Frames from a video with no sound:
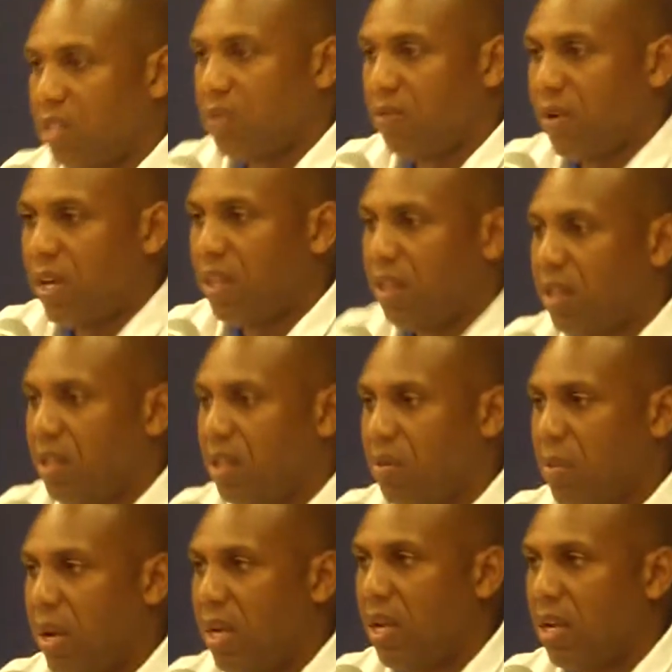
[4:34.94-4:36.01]
Danny Trevathan
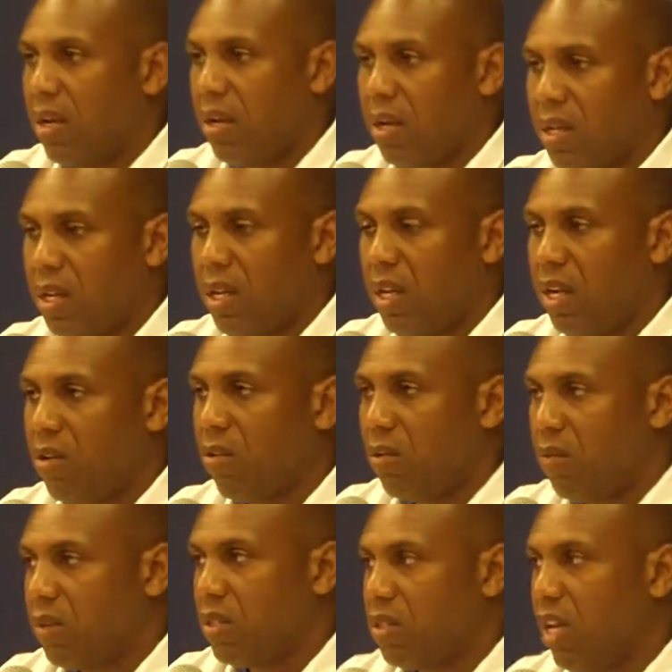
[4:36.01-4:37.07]
to be the leader
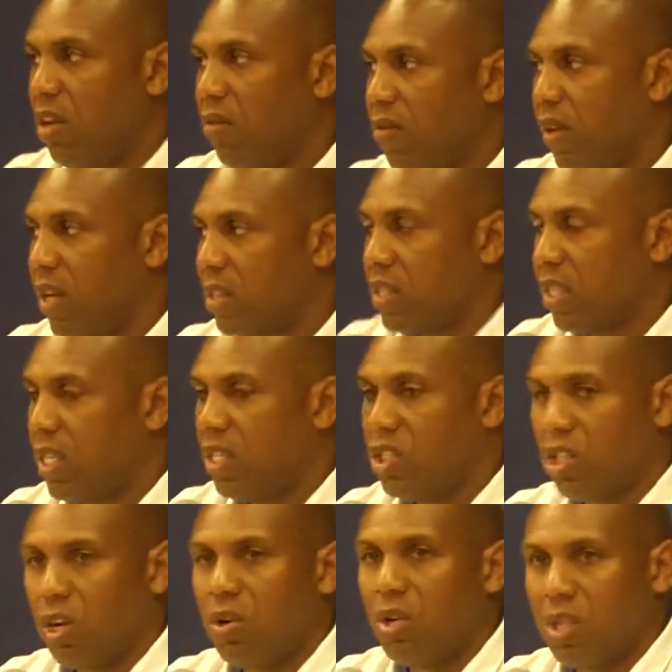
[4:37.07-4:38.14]
of this defense, and he
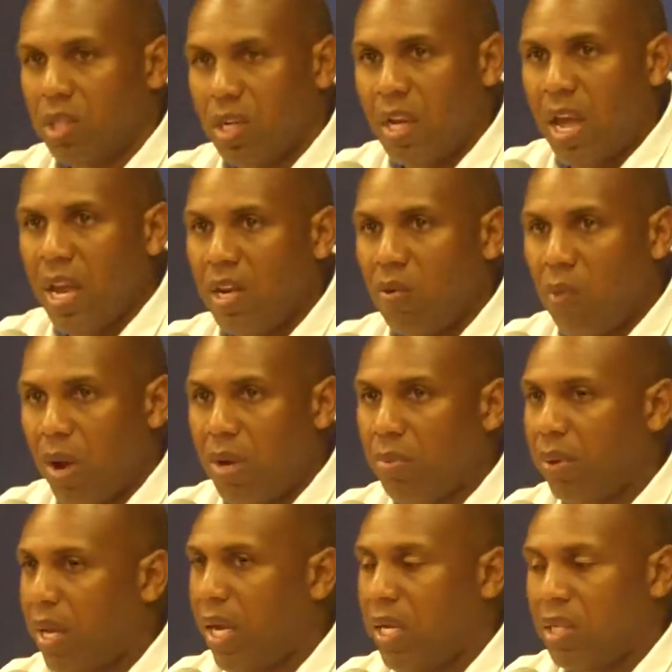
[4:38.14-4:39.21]
showed it today the way
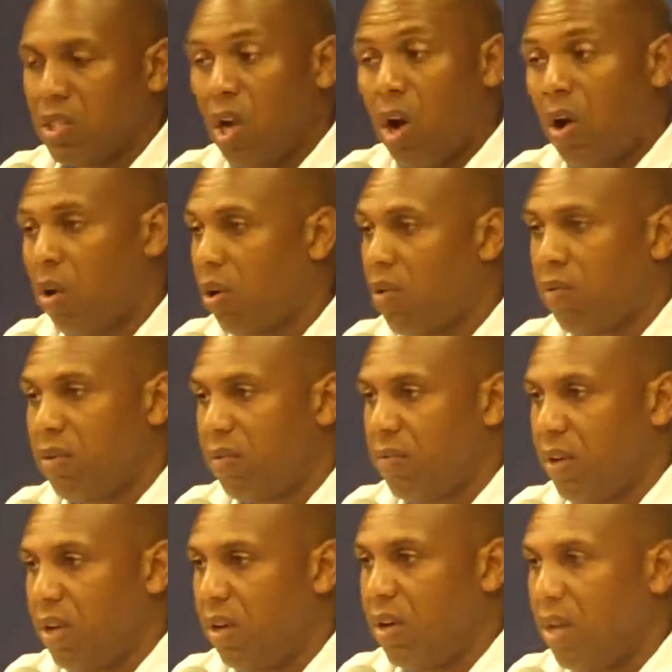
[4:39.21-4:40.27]
he played. It's all over
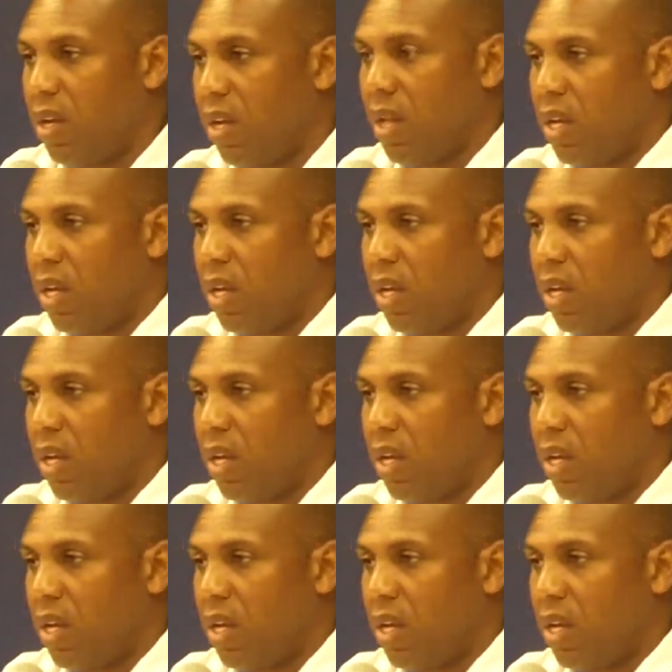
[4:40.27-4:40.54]
the field.